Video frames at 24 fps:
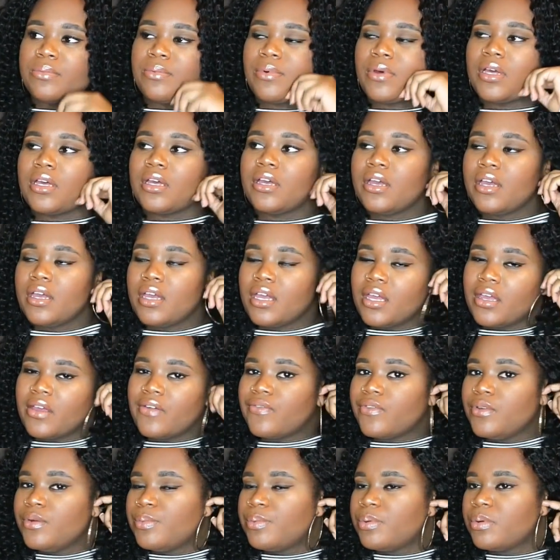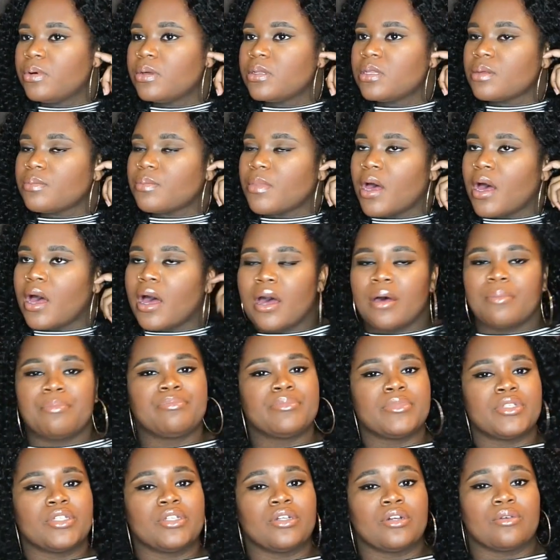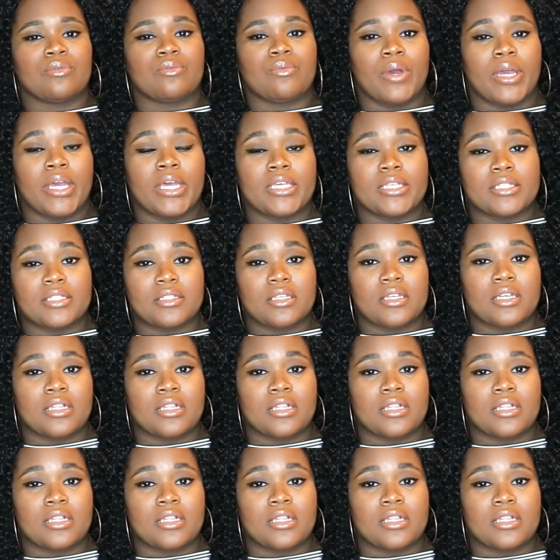but if you pull them up to your waist